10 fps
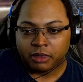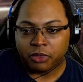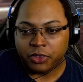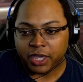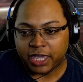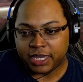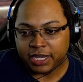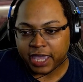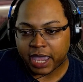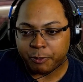the
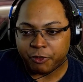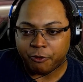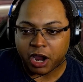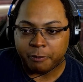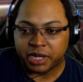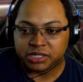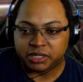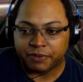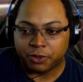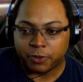end-game requirements
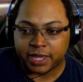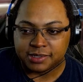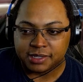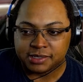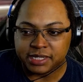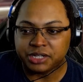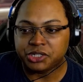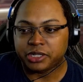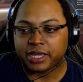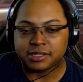of the quest.
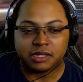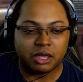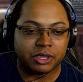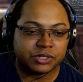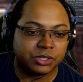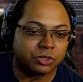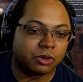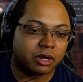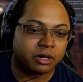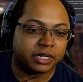Essentially, as long as you
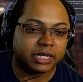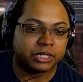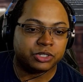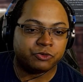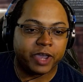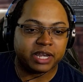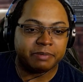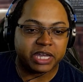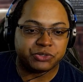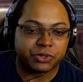aren't in direct
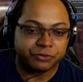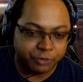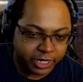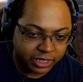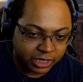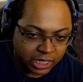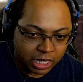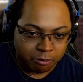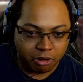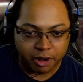match with a friend,
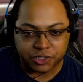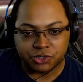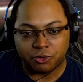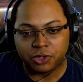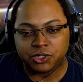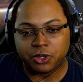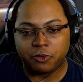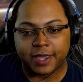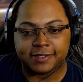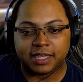progress towards your
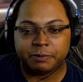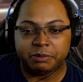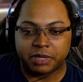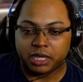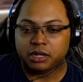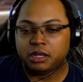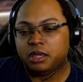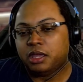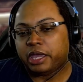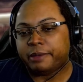quest can be made.
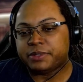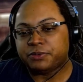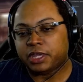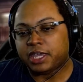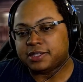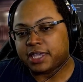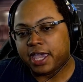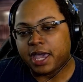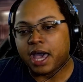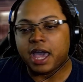Games against
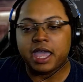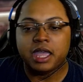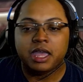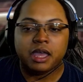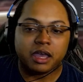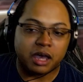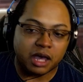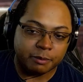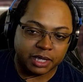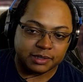AI,
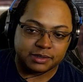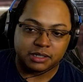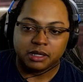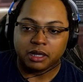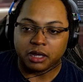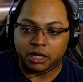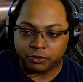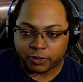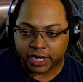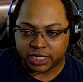comics,
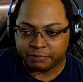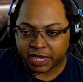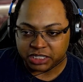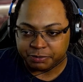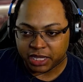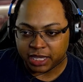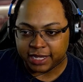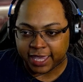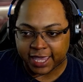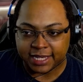unranked matchmaking,
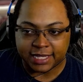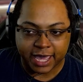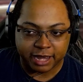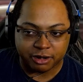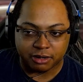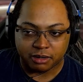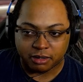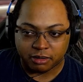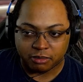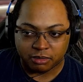and
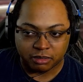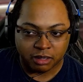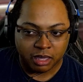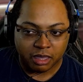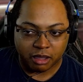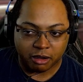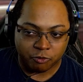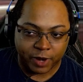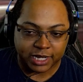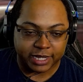
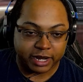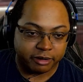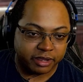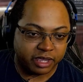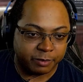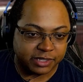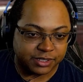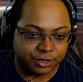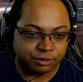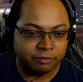ranked ladder coming
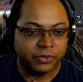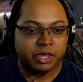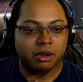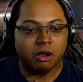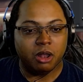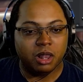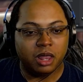soon, are all